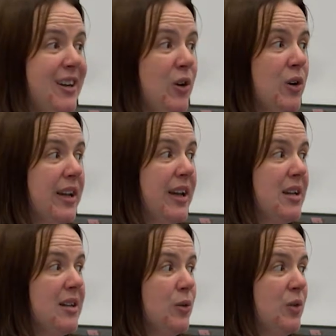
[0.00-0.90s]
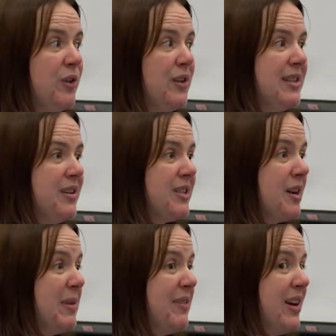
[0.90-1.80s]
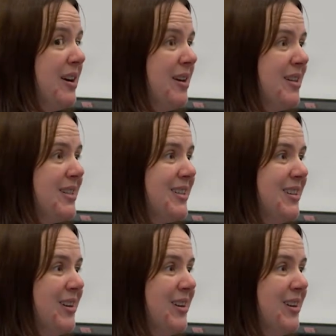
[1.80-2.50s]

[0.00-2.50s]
Or to get local volunteers to come give you a hand?